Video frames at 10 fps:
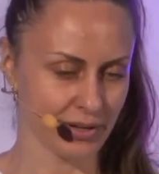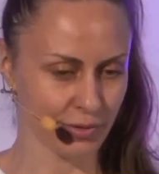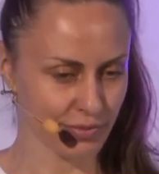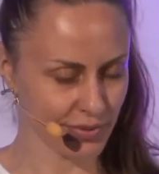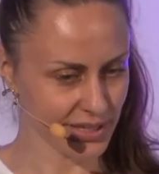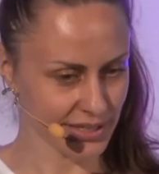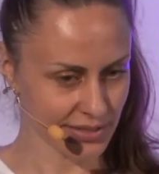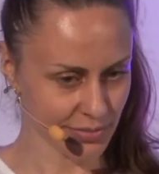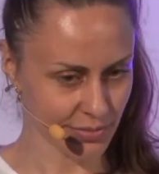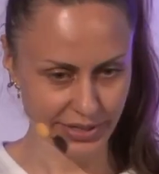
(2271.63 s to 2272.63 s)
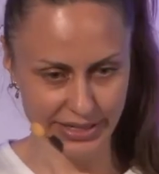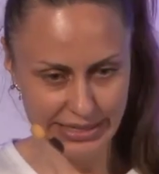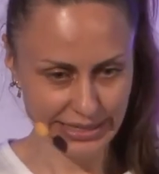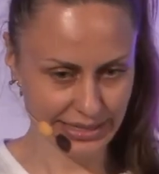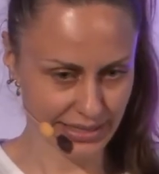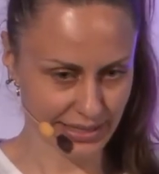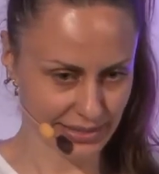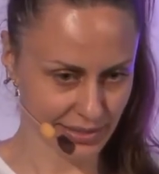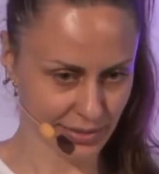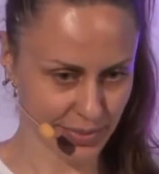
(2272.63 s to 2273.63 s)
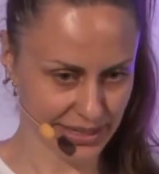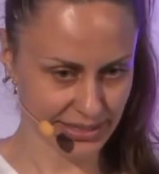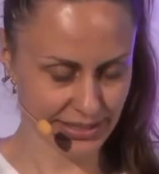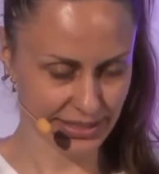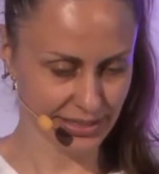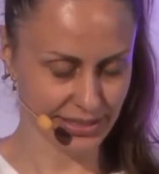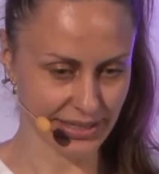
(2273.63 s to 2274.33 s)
Hopefully it's working as expected.